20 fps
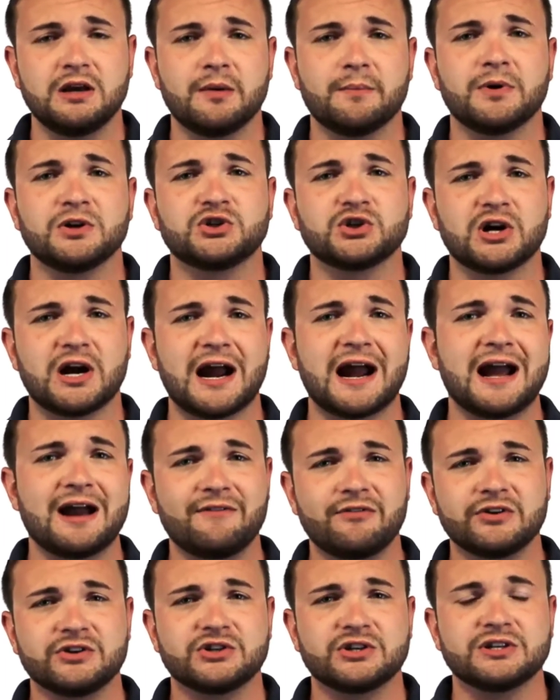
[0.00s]
But your
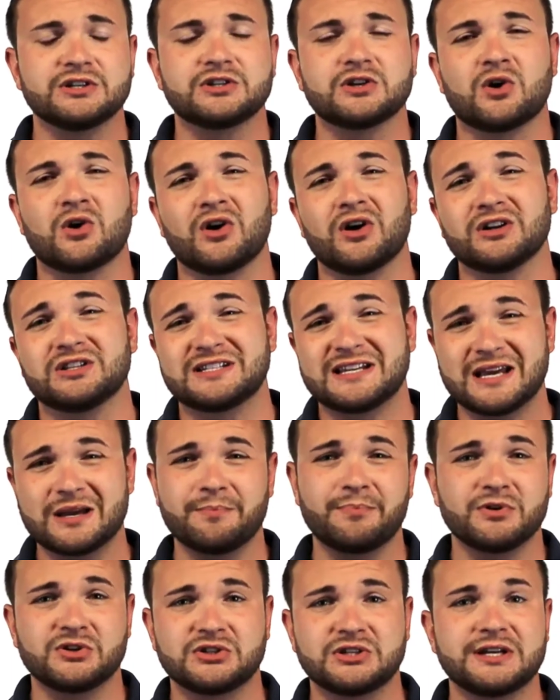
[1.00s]
averages are
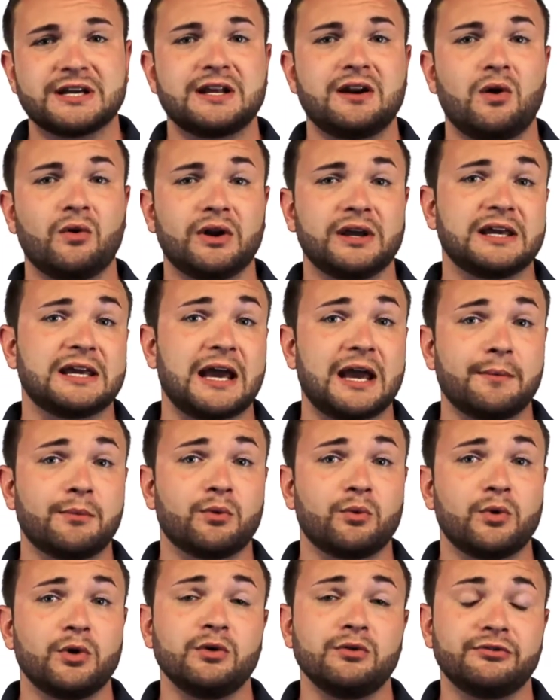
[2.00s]
10% on a gable
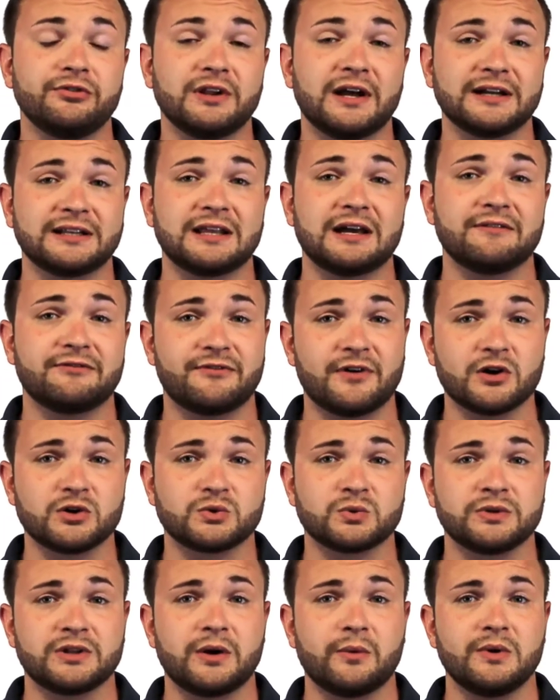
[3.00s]
roof, like that
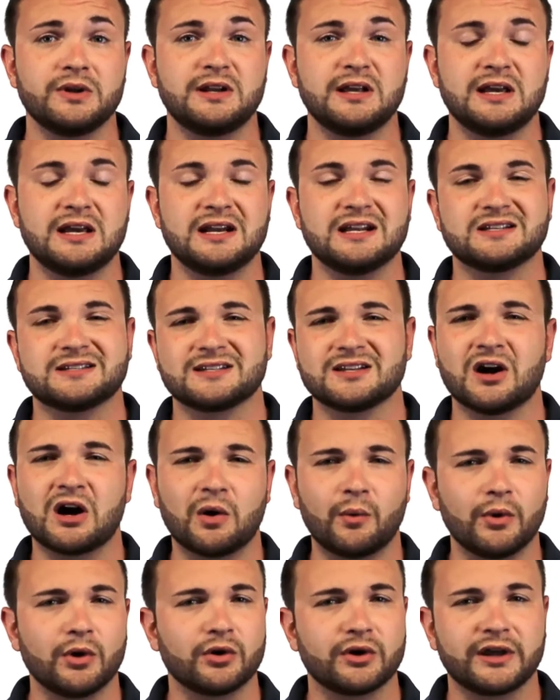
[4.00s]
first one that we did. It's
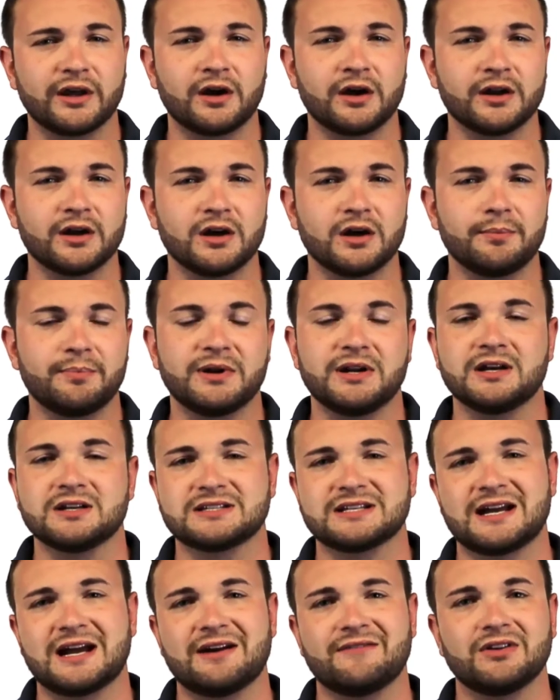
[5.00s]
not real cut up. It
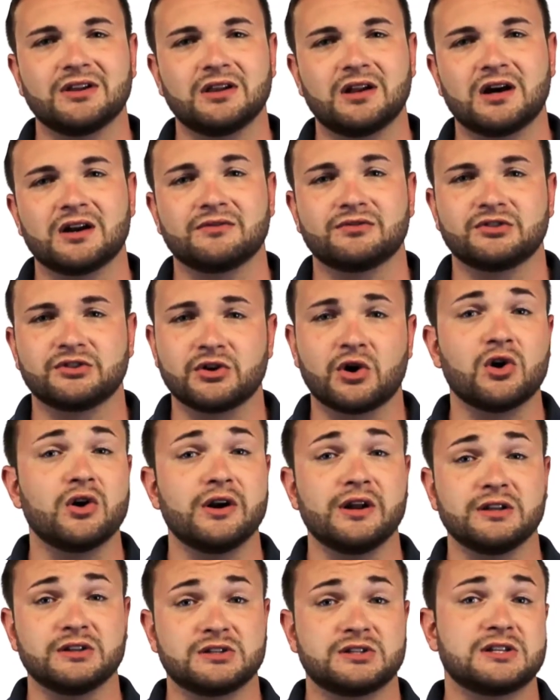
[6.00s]
doesn't have a lot of
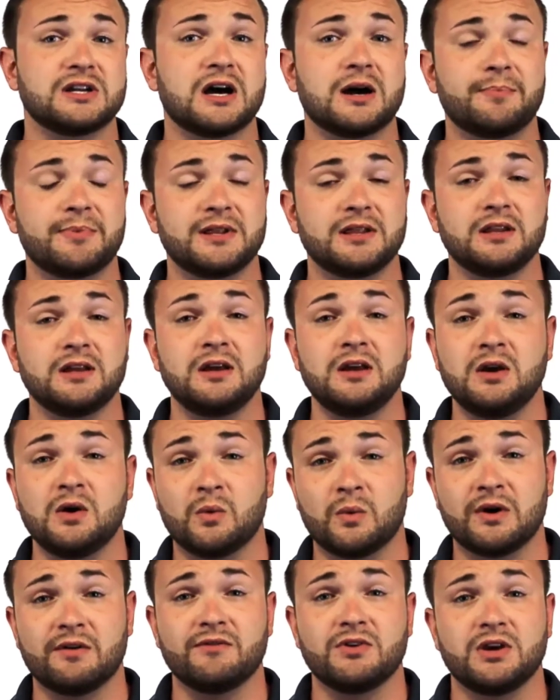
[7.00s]
starting and stopping
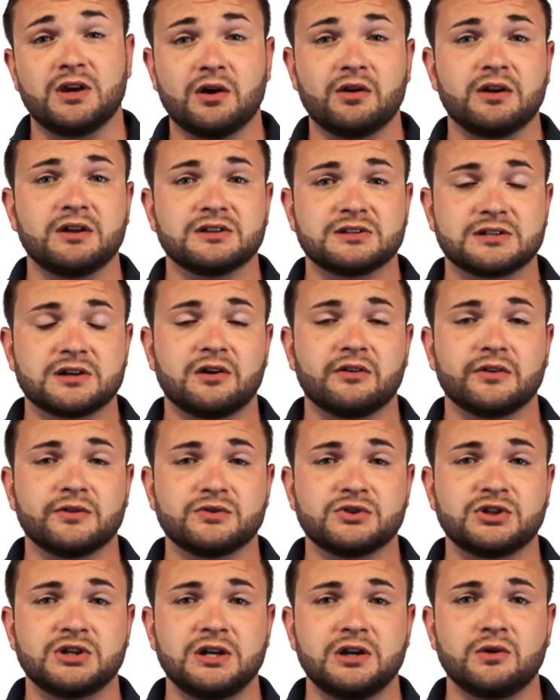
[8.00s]
whenever you go to install those
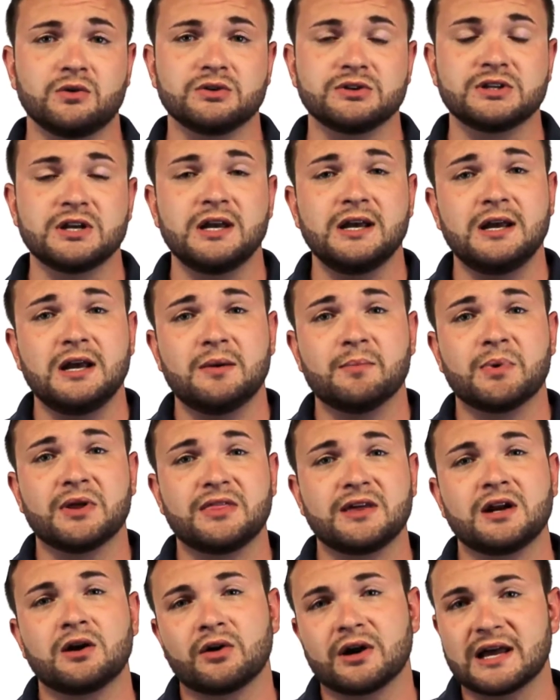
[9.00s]
shingles. But
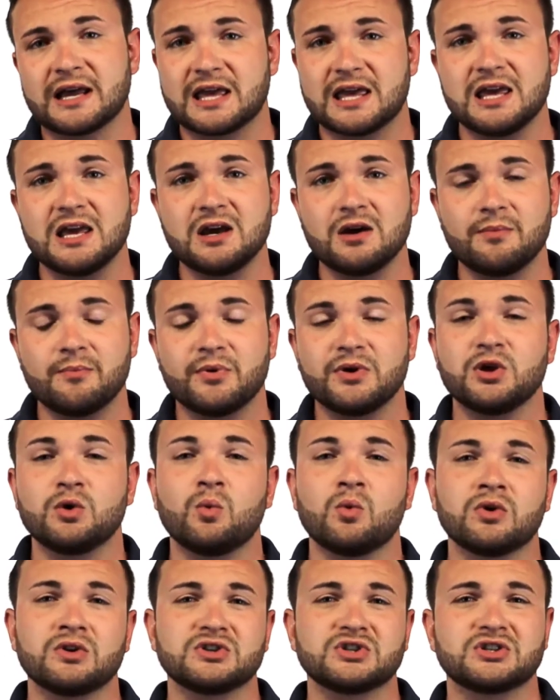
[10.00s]
then on a hip, you
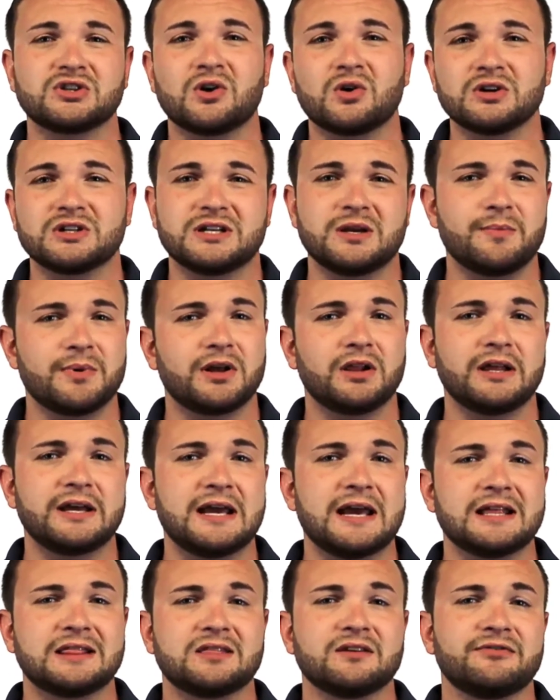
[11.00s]
want to start
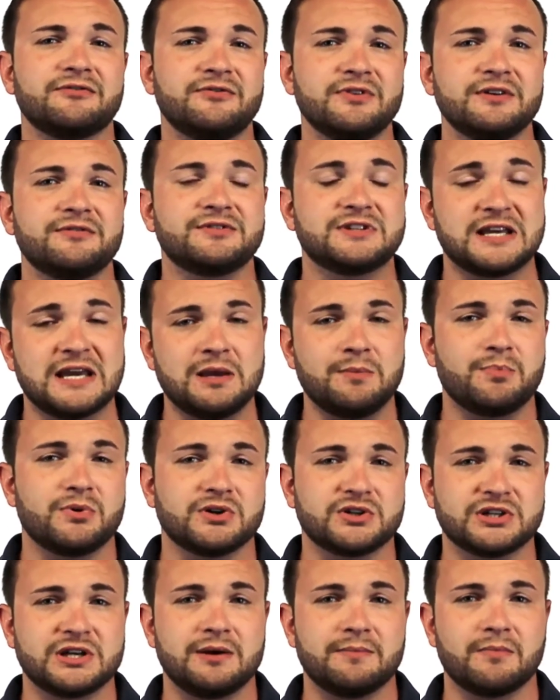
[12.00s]
typically at the
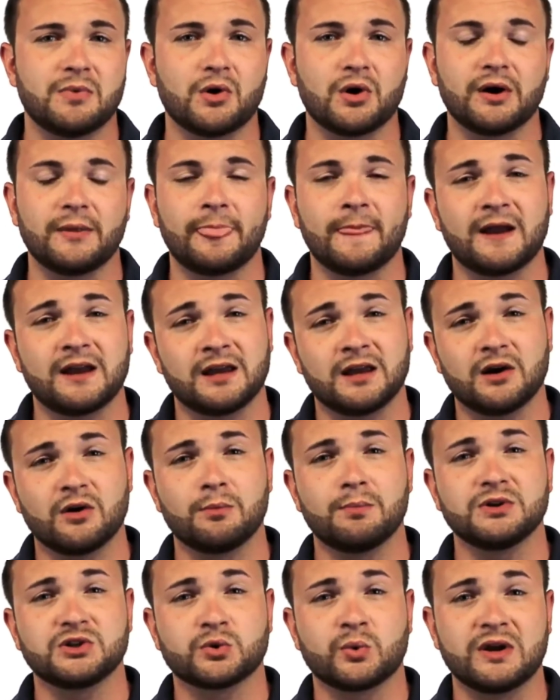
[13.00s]
15% mark, and that can go
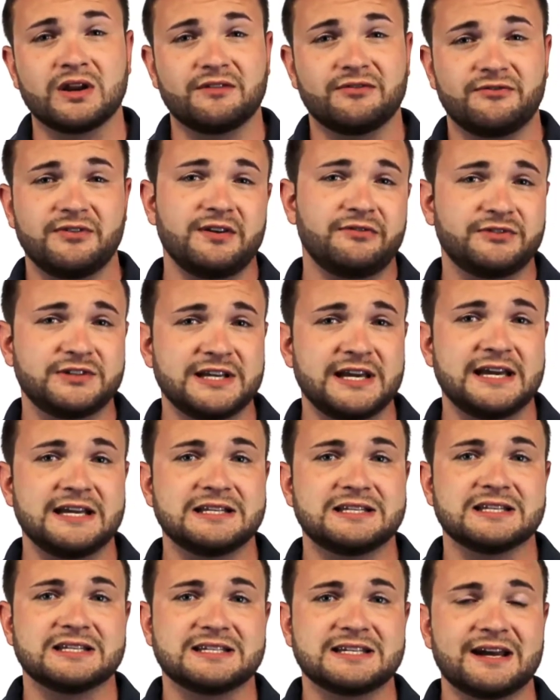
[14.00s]
between 15
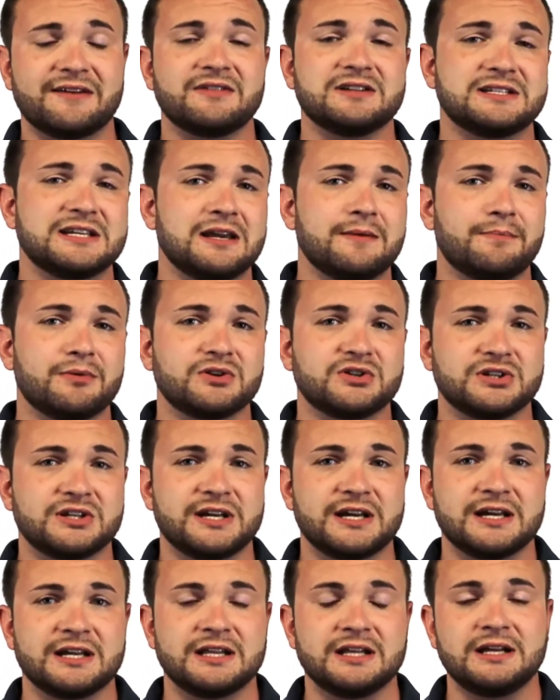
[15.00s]
to
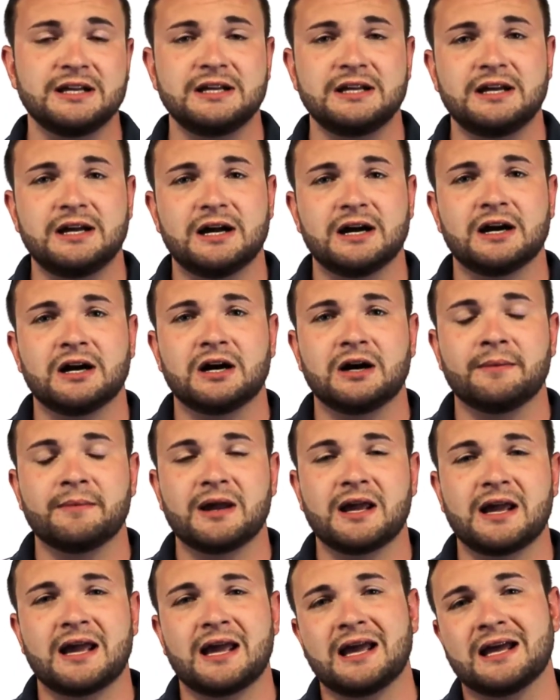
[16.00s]
17%.
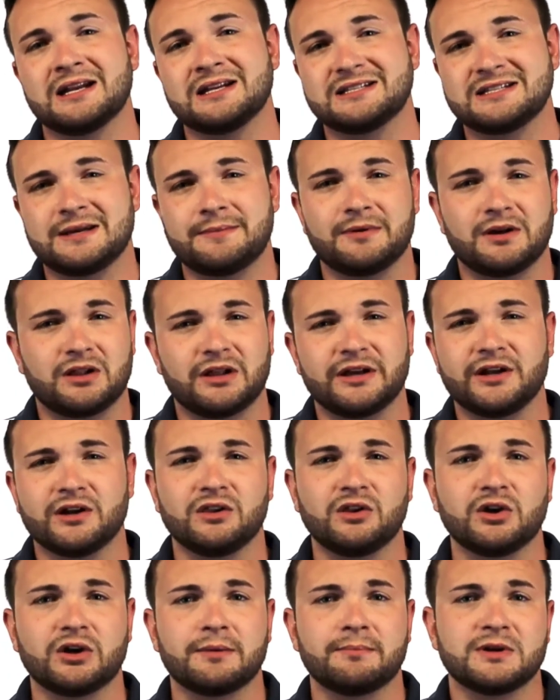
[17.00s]
And typically you're
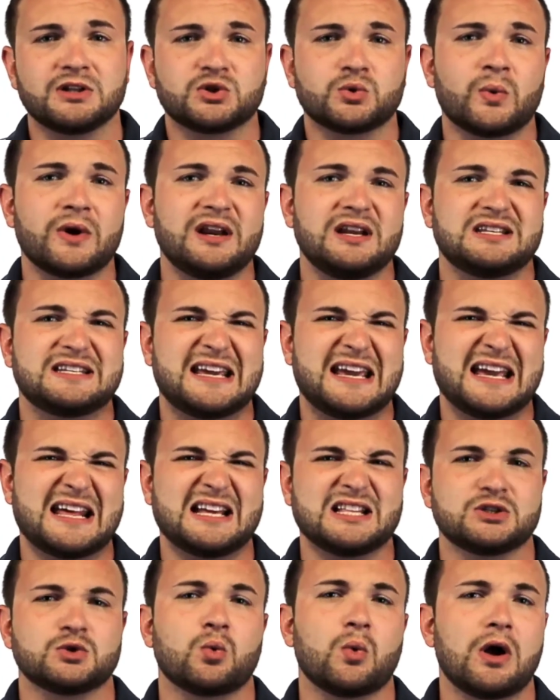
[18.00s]
looking between 10
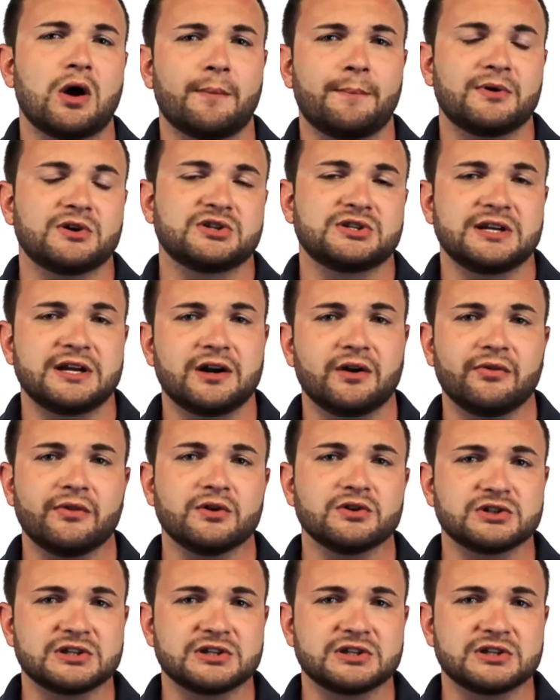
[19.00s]
and 12% on those